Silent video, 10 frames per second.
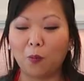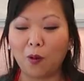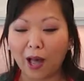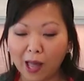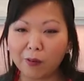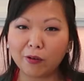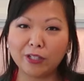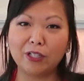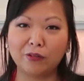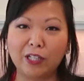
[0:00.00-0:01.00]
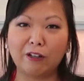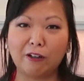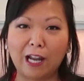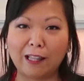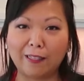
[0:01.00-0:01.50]
Well, I'm going to
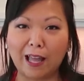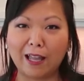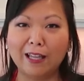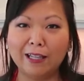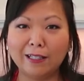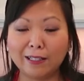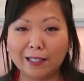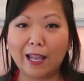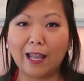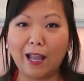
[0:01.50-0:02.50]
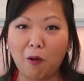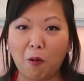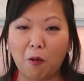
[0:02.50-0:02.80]
recreate that today at